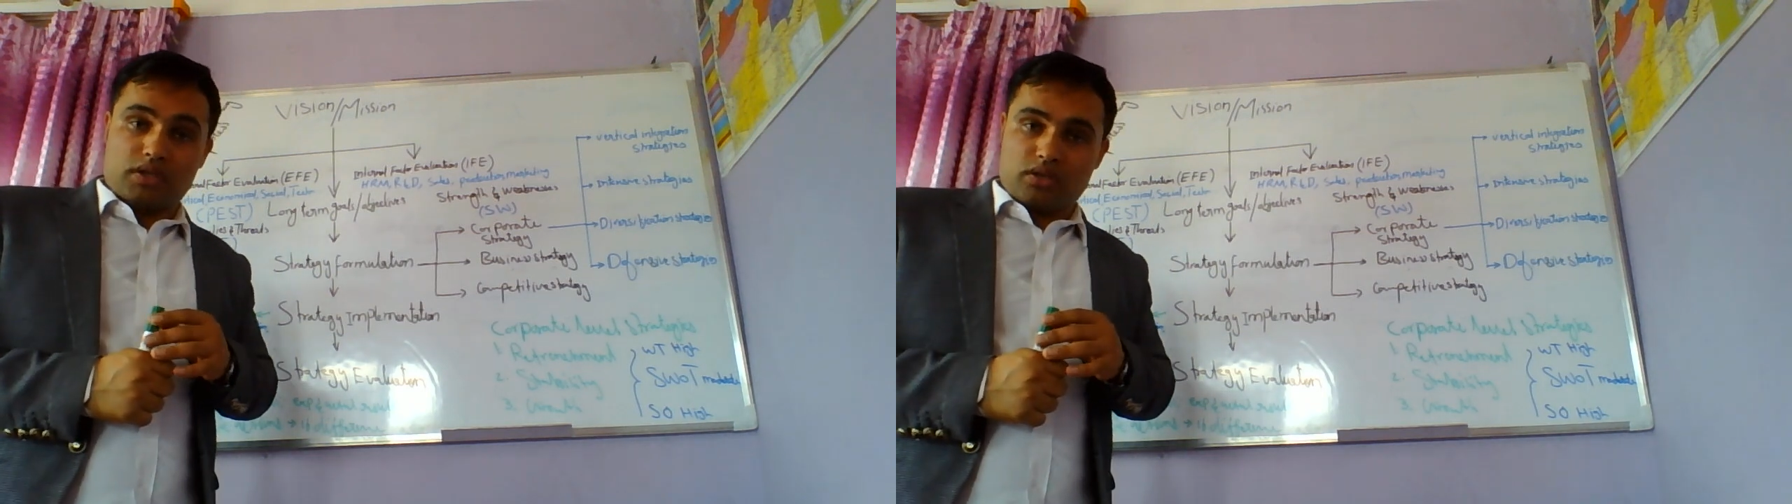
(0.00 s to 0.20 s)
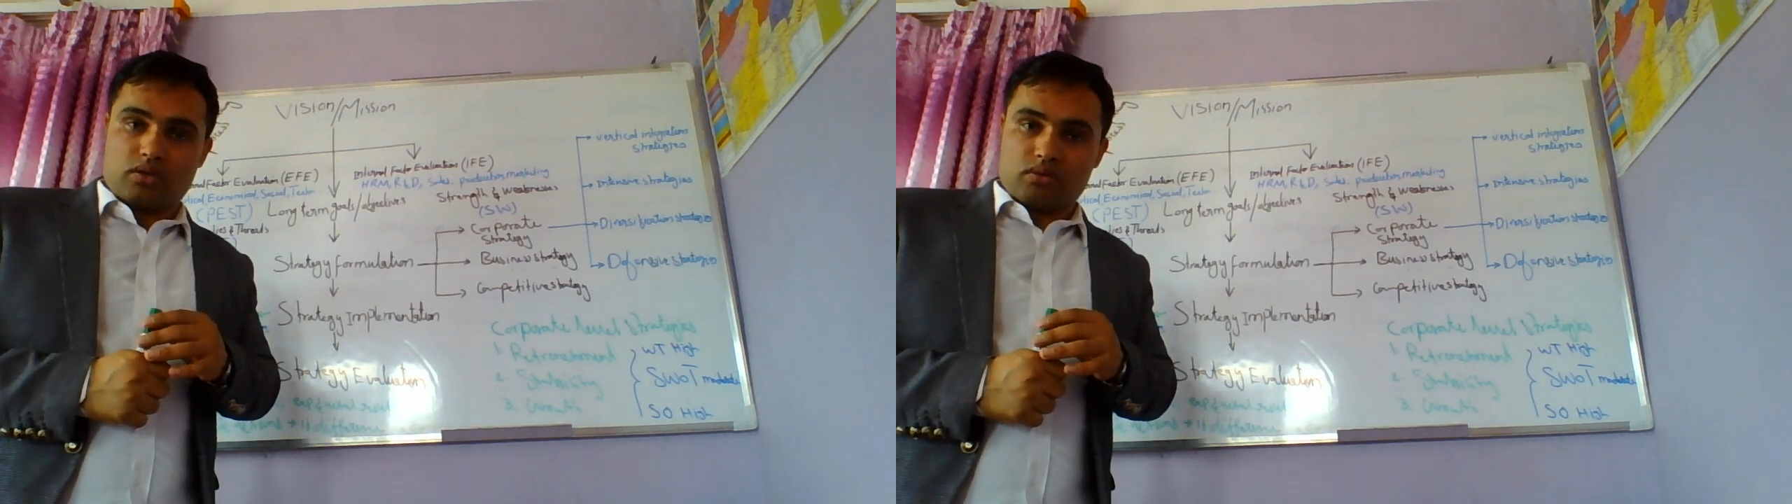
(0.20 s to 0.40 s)

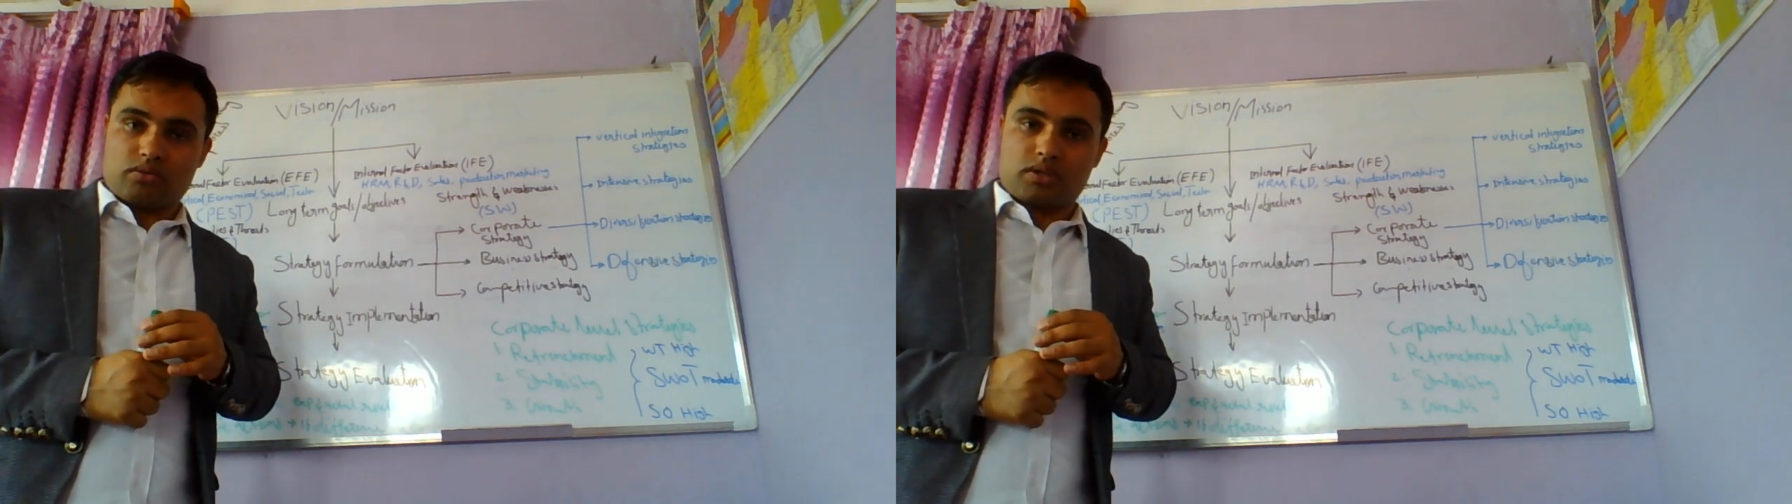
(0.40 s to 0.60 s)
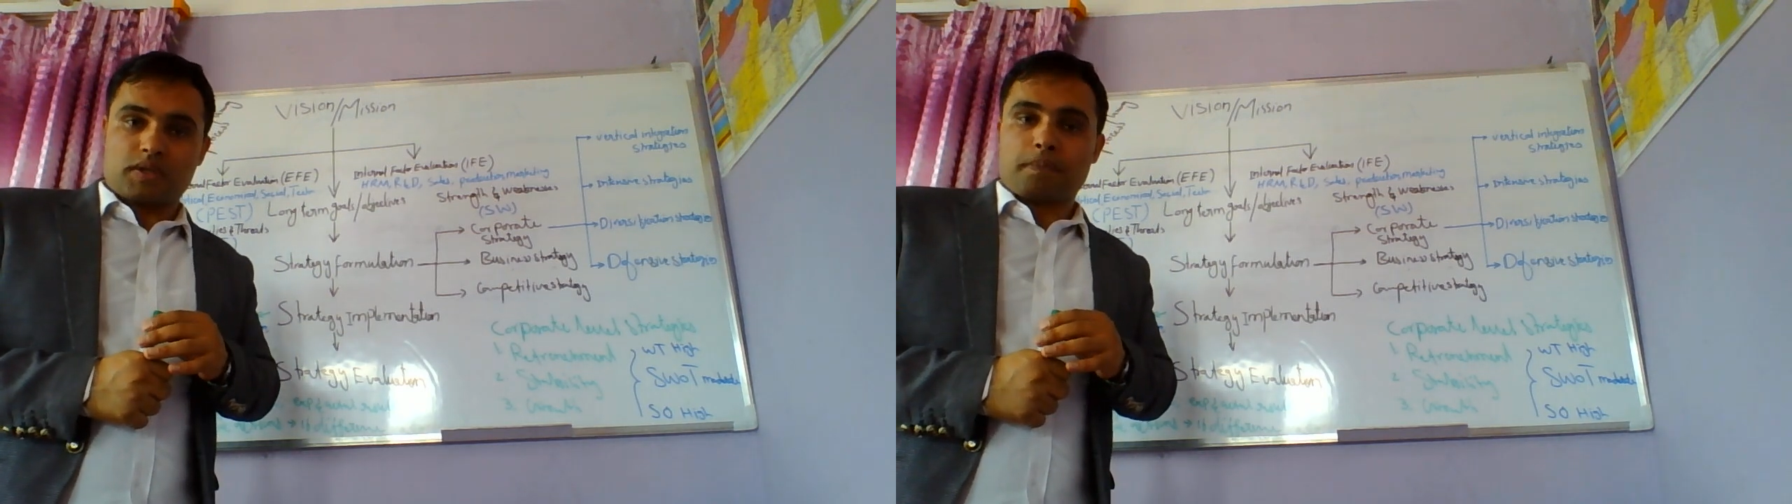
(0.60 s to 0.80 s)

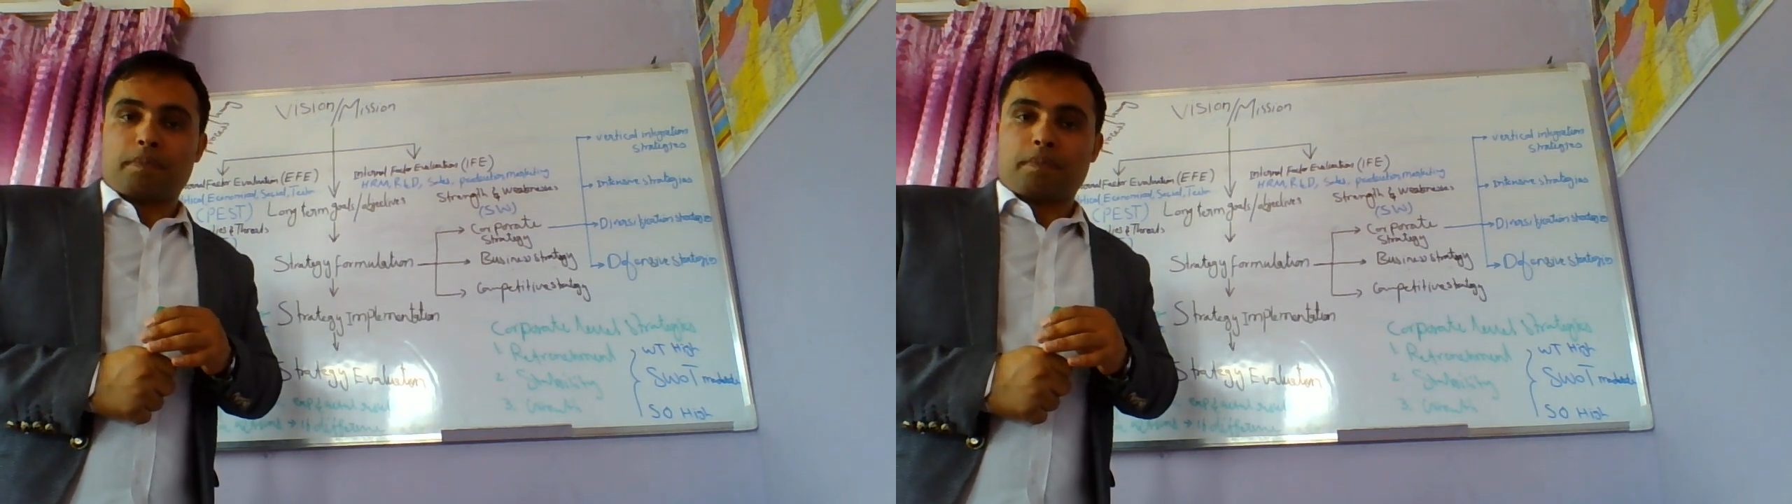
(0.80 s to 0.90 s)
videos